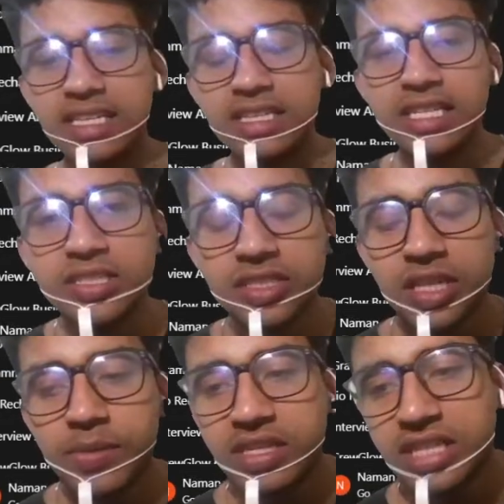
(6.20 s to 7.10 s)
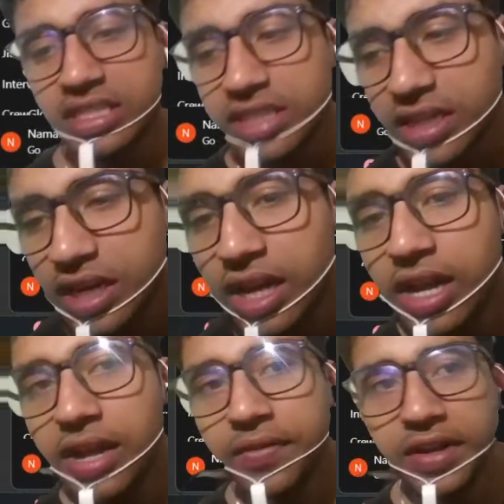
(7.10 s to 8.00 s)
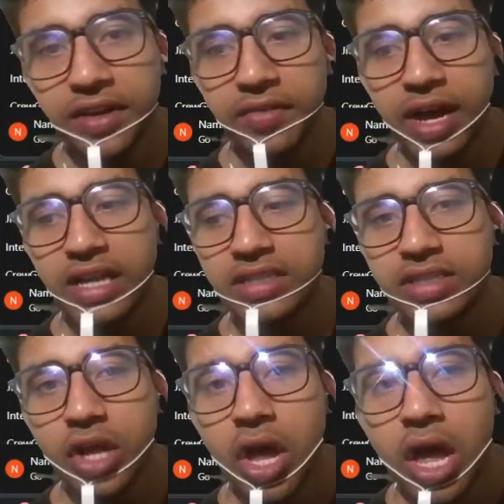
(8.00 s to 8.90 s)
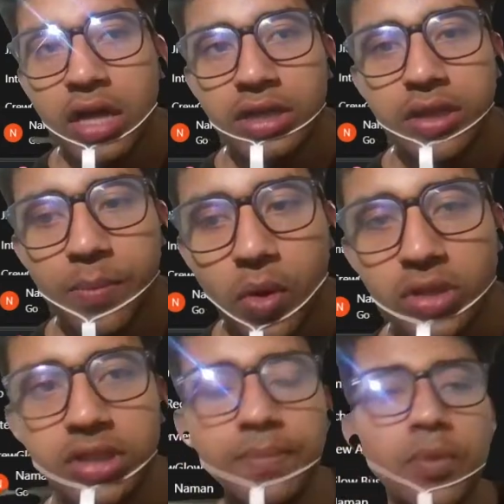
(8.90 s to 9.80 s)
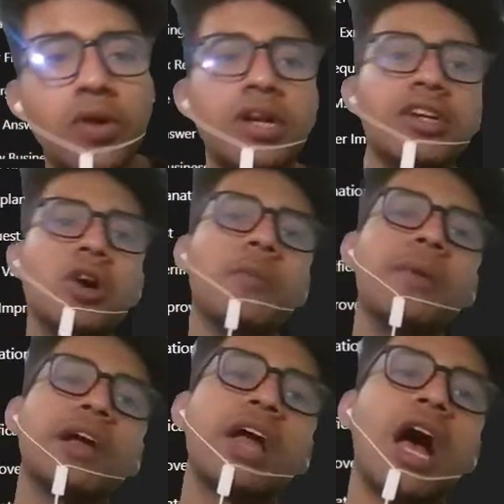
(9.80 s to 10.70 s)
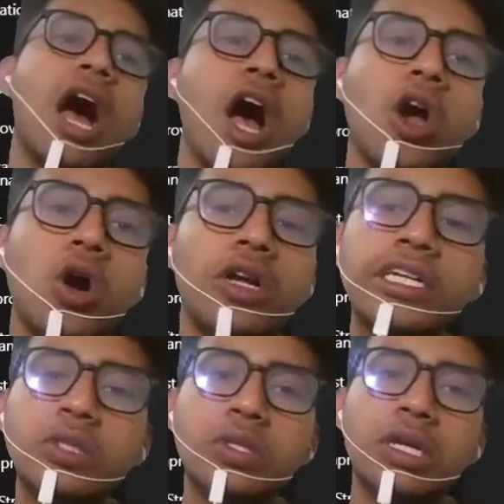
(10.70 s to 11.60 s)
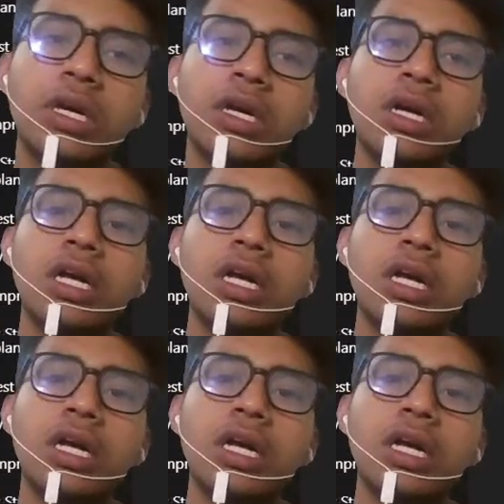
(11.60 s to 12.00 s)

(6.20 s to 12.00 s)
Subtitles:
in this streaming session, we revise the most important topic according to the